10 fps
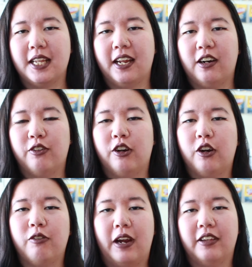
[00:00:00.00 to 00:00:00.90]
that are
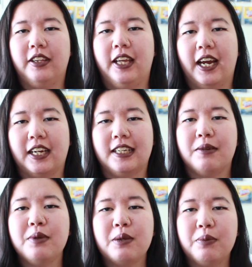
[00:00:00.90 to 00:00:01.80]
around the
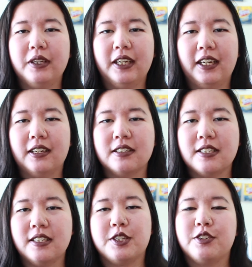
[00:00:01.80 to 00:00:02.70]
academic
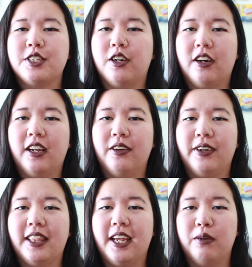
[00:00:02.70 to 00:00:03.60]
buildings. So starting
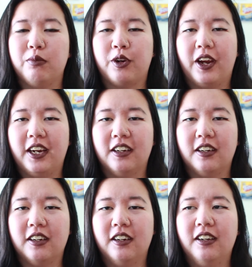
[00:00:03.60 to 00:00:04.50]
with
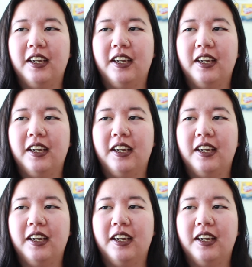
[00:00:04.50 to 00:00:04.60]
mcgregor.